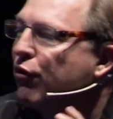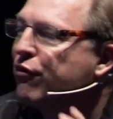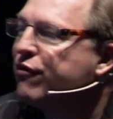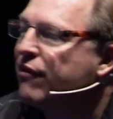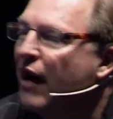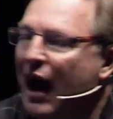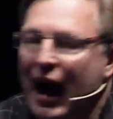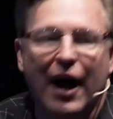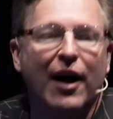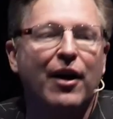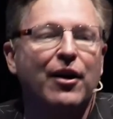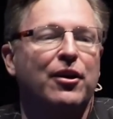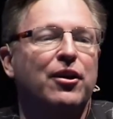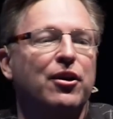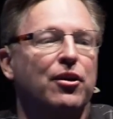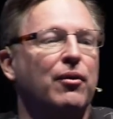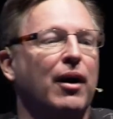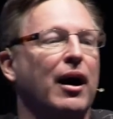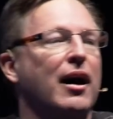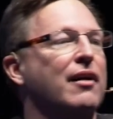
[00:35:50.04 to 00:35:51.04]

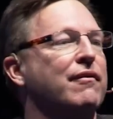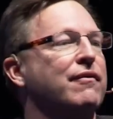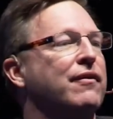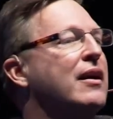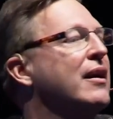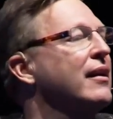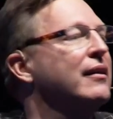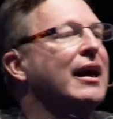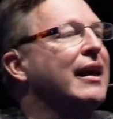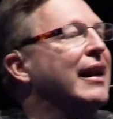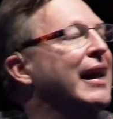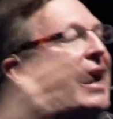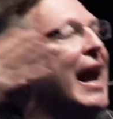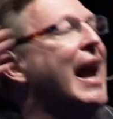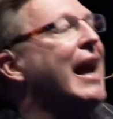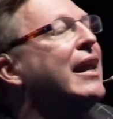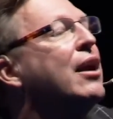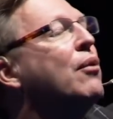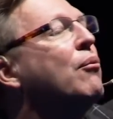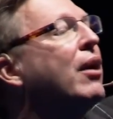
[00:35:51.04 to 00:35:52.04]
value of letting
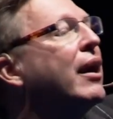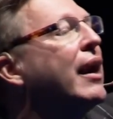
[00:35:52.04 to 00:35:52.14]
anyone